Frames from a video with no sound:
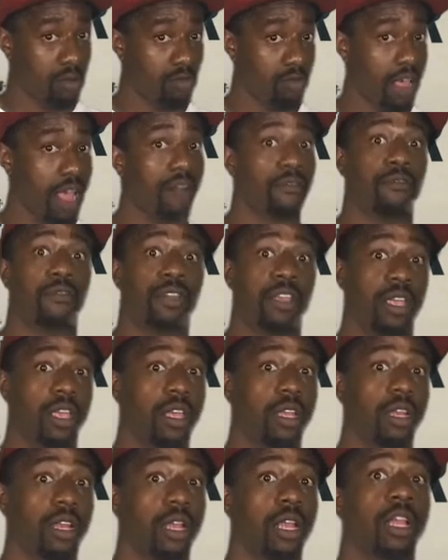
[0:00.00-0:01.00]
We had
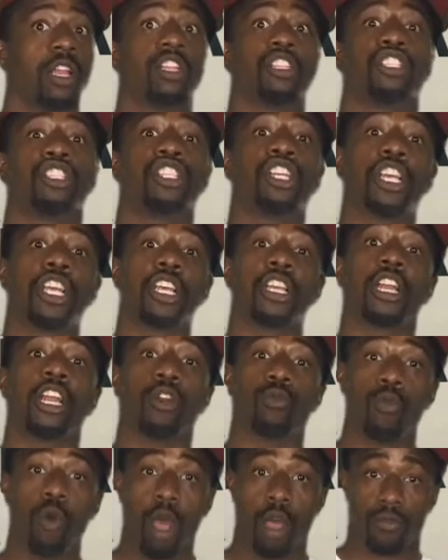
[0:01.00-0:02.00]
vegan chicken
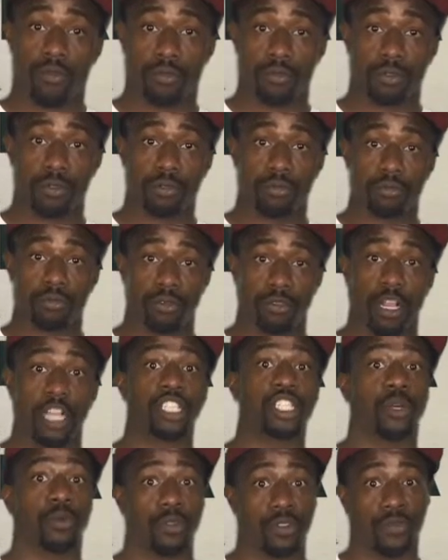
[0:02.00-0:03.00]
and waffles. That
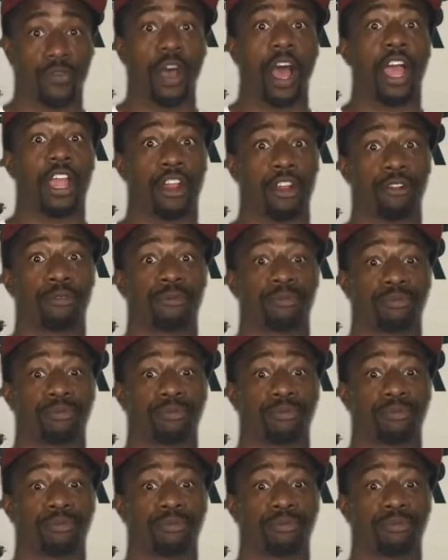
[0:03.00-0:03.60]
shit was fire.